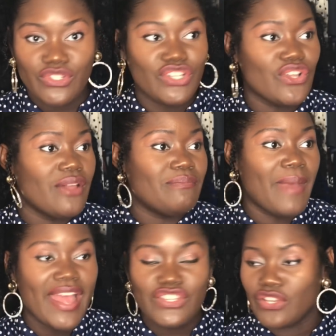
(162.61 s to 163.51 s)
She's on
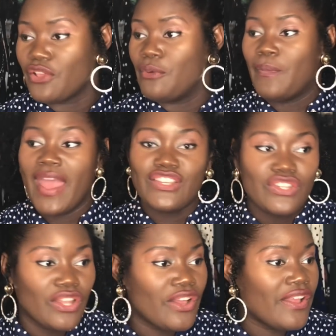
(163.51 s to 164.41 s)
Bachelor,
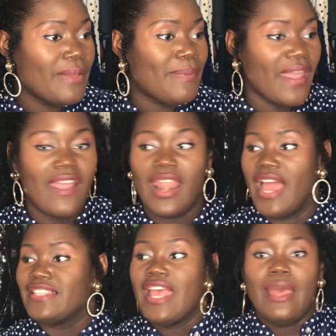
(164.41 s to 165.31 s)
Bachelor in
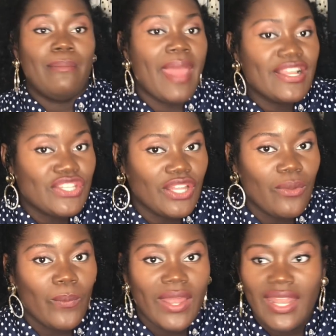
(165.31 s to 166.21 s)
Paradise,
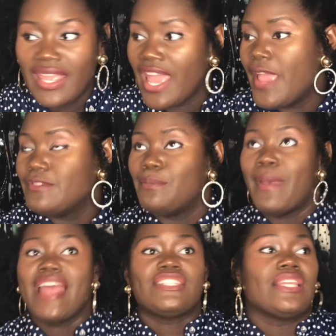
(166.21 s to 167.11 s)
Bachelor Winter Games,
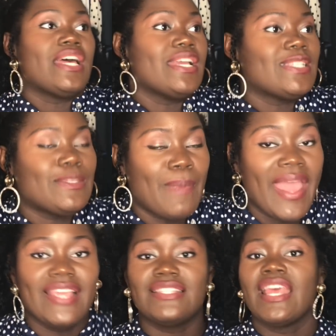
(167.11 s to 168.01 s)
Bachelor in
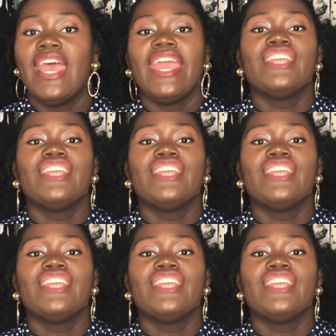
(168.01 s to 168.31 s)
Space.